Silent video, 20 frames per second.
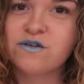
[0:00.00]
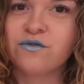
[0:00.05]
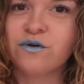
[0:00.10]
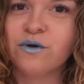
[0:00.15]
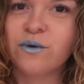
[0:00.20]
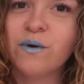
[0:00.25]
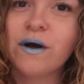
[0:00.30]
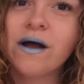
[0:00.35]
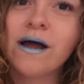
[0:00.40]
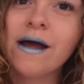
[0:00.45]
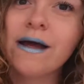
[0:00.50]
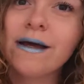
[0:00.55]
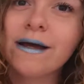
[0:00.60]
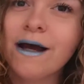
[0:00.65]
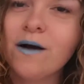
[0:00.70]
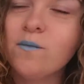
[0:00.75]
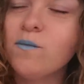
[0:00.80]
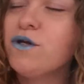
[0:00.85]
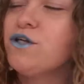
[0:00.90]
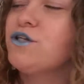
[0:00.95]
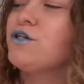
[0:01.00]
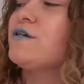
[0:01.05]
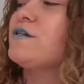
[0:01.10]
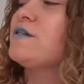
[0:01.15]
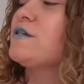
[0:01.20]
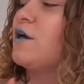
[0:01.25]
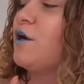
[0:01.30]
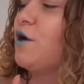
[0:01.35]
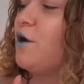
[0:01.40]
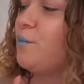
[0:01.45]
of all, can we
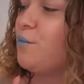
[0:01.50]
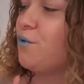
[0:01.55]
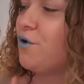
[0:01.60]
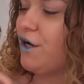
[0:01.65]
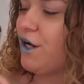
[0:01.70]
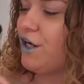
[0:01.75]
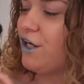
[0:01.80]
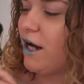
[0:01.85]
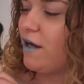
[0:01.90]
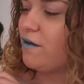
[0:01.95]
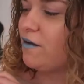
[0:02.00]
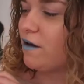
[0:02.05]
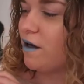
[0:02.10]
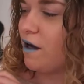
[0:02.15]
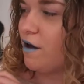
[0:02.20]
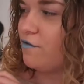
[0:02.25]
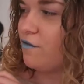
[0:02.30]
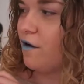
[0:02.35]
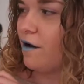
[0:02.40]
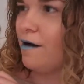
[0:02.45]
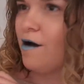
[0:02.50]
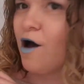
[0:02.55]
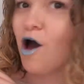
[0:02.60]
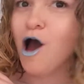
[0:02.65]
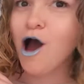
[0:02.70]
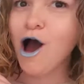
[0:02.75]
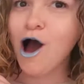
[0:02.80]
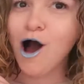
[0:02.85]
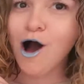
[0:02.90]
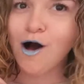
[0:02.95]
just appreciate the cover?
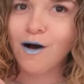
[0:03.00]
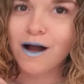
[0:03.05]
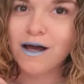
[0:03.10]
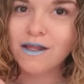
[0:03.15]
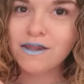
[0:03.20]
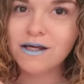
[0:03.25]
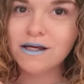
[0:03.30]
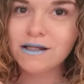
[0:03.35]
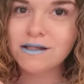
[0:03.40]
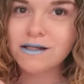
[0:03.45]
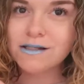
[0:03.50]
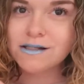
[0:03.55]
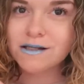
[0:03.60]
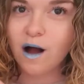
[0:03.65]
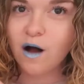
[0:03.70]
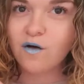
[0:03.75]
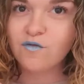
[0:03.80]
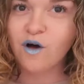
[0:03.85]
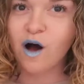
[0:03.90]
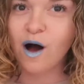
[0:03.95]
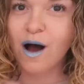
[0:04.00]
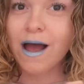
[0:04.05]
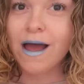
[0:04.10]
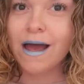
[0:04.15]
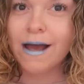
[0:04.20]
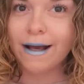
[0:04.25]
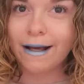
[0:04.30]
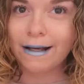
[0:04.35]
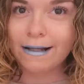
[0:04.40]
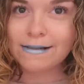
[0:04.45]
I think this cover
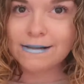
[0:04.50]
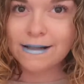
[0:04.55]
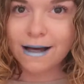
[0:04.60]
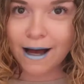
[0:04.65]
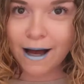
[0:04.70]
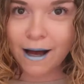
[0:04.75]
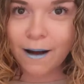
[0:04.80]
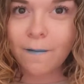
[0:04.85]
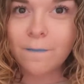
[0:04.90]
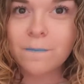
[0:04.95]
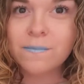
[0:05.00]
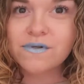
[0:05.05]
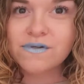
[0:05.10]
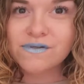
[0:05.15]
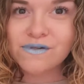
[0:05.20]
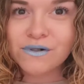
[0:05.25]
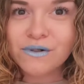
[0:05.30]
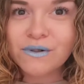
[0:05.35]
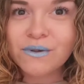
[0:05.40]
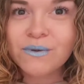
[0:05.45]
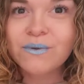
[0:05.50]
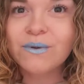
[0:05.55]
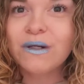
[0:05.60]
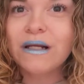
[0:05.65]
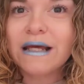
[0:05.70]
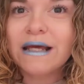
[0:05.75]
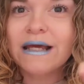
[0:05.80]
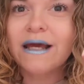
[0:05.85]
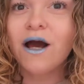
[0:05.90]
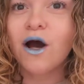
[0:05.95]
is
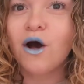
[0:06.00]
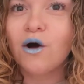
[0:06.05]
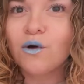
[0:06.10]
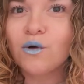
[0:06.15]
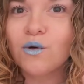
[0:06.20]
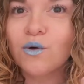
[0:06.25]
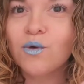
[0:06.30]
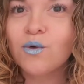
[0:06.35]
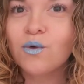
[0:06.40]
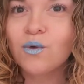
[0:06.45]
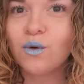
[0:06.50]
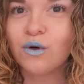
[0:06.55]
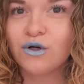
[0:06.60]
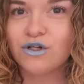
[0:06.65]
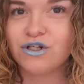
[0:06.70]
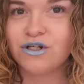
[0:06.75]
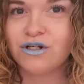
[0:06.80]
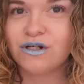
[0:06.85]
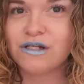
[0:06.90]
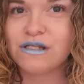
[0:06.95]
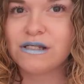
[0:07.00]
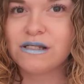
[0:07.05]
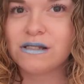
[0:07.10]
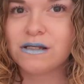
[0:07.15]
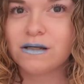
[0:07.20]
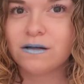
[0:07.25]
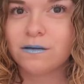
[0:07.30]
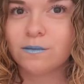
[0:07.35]
absolutely gorgeous.